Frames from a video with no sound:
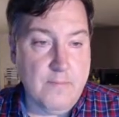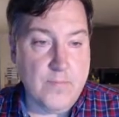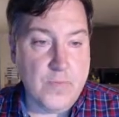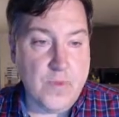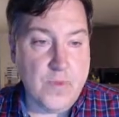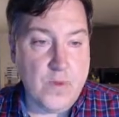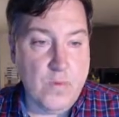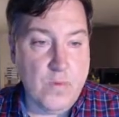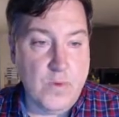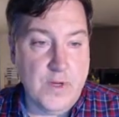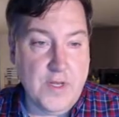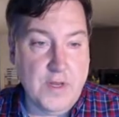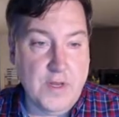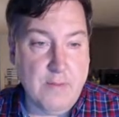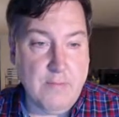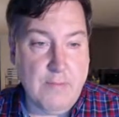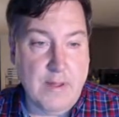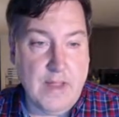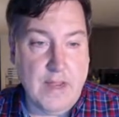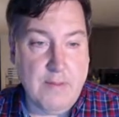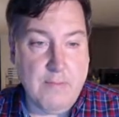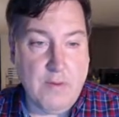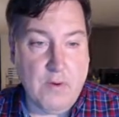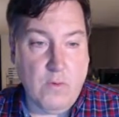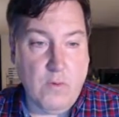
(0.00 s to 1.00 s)
We did
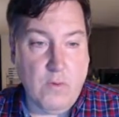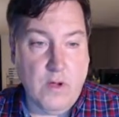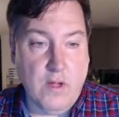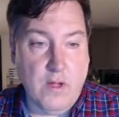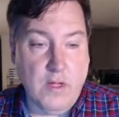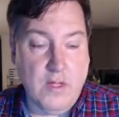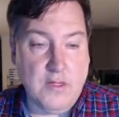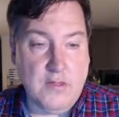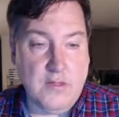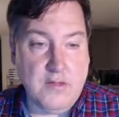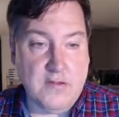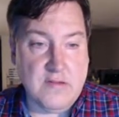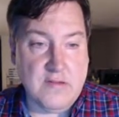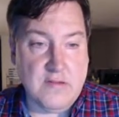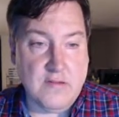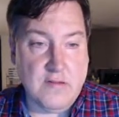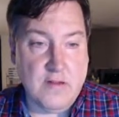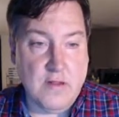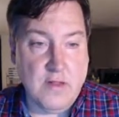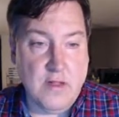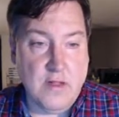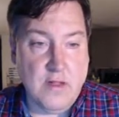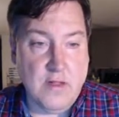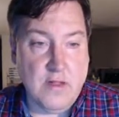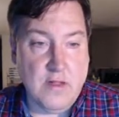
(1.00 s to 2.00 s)
paper wallets.
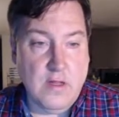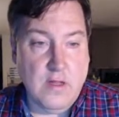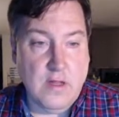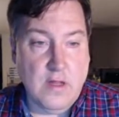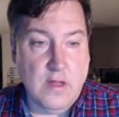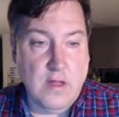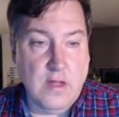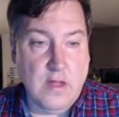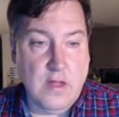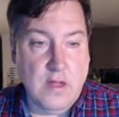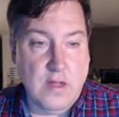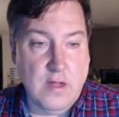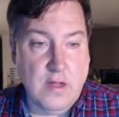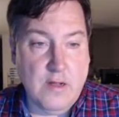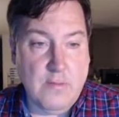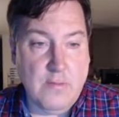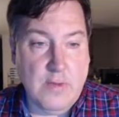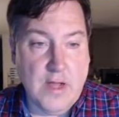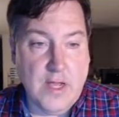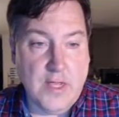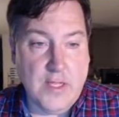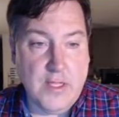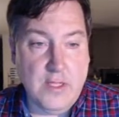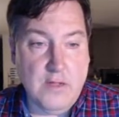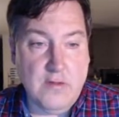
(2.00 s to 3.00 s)

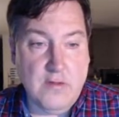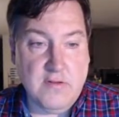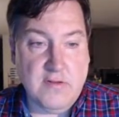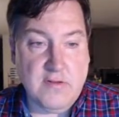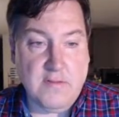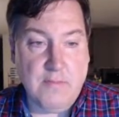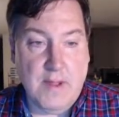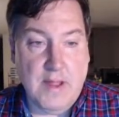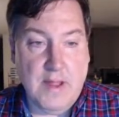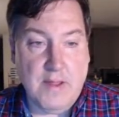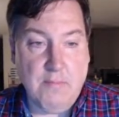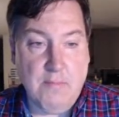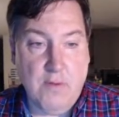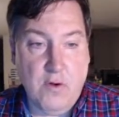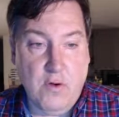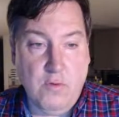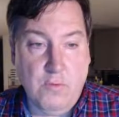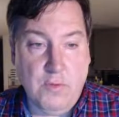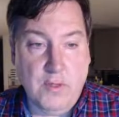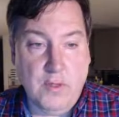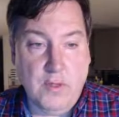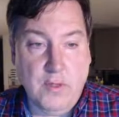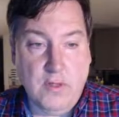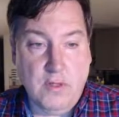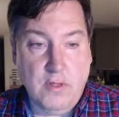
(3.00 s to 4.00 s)
I used my
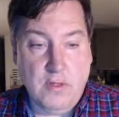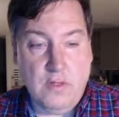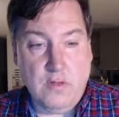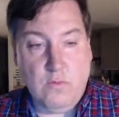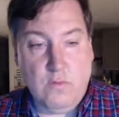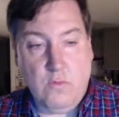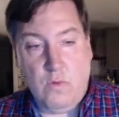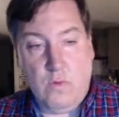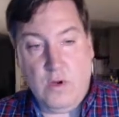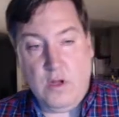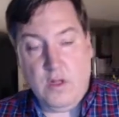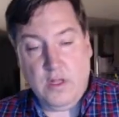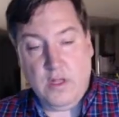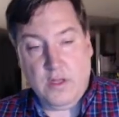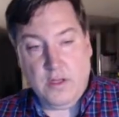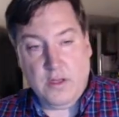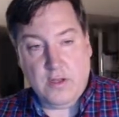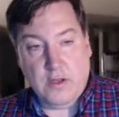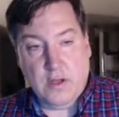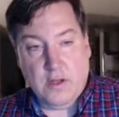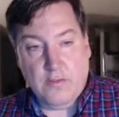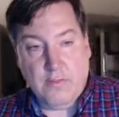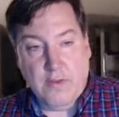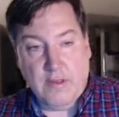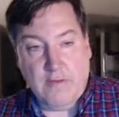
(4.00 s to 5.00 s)
mobile wallet
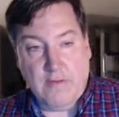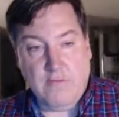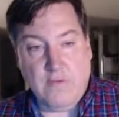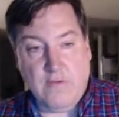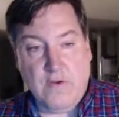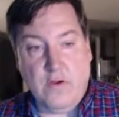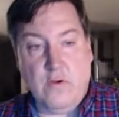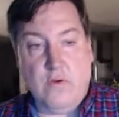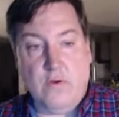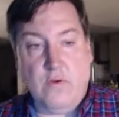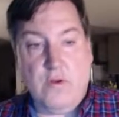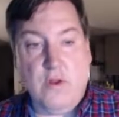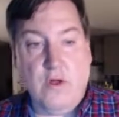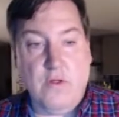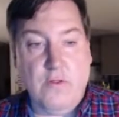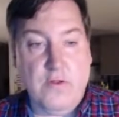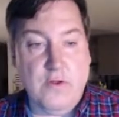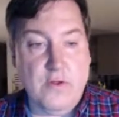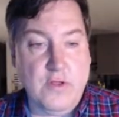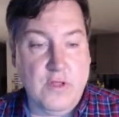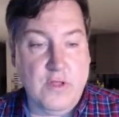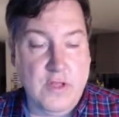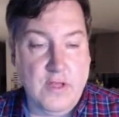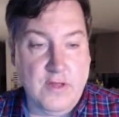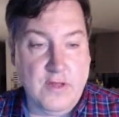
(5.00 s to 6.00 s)
on my phone, although
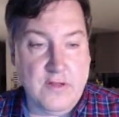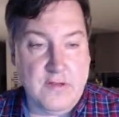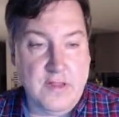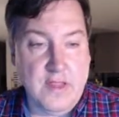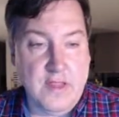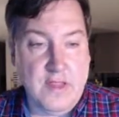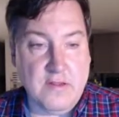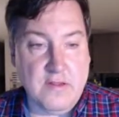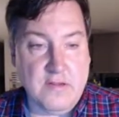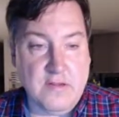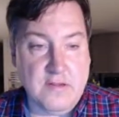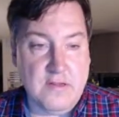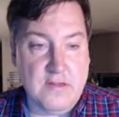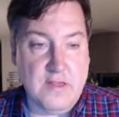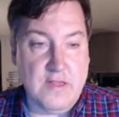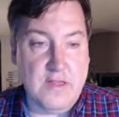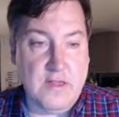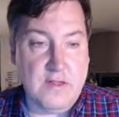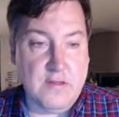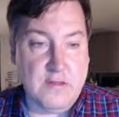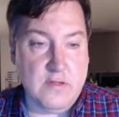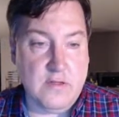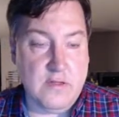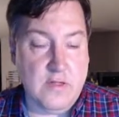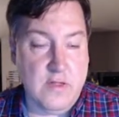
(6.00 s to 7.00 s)
you guys can't see
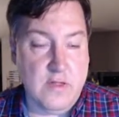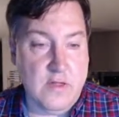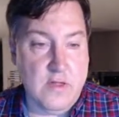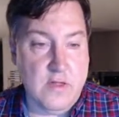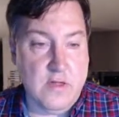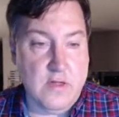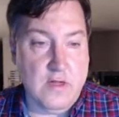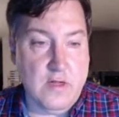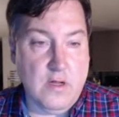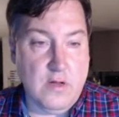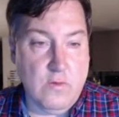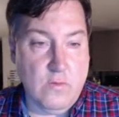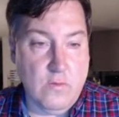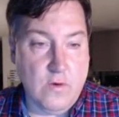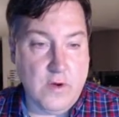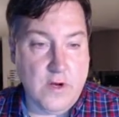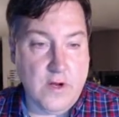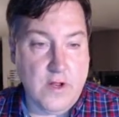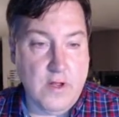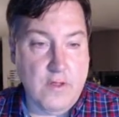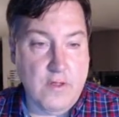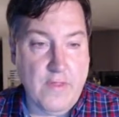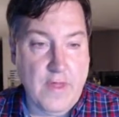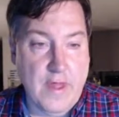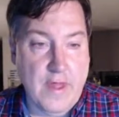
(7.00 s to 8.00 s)
it. I'll work
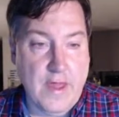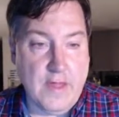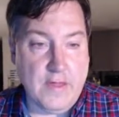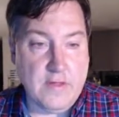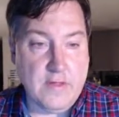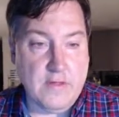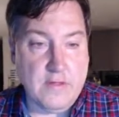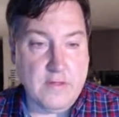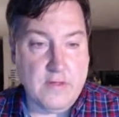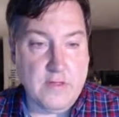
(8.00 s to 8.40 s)
on that.